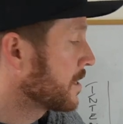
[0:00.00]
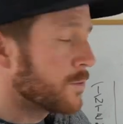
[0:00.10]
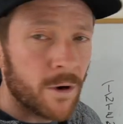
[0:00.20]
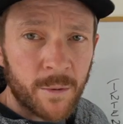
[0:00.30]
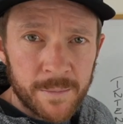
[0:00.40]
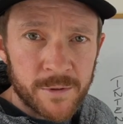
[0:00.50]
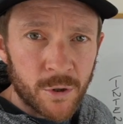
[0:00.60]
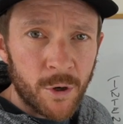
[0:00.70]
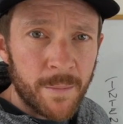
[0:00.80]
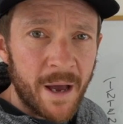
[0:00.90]
Then you want to
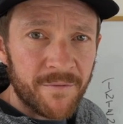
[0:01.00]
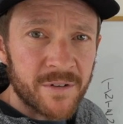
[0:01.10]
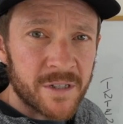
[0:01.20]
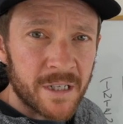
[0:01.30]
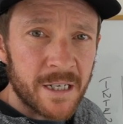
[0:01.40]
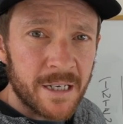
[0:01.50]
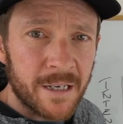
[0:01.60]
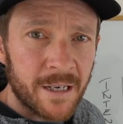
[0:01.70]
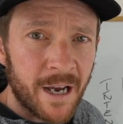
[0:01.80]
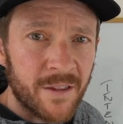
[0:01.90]
absorb that
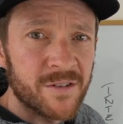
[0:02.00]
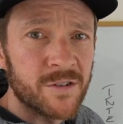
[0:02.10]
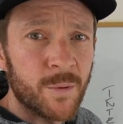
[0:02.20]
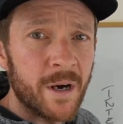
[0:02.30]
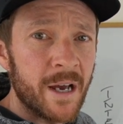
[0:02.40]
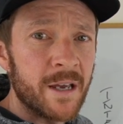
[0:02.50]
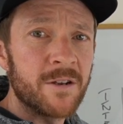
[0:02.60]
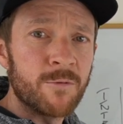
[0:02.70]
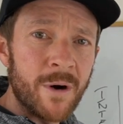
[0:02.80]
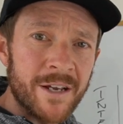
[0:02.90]
fatigue. And this is
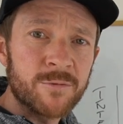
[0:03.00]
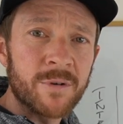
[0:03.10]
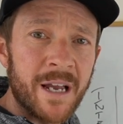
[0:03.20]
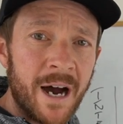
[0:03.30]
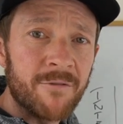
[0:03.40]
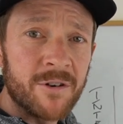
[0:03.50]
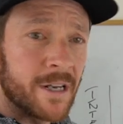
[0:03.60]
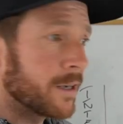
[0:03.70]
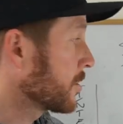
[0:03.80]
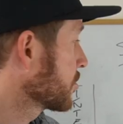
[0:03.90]
where you rest, recover, and you get a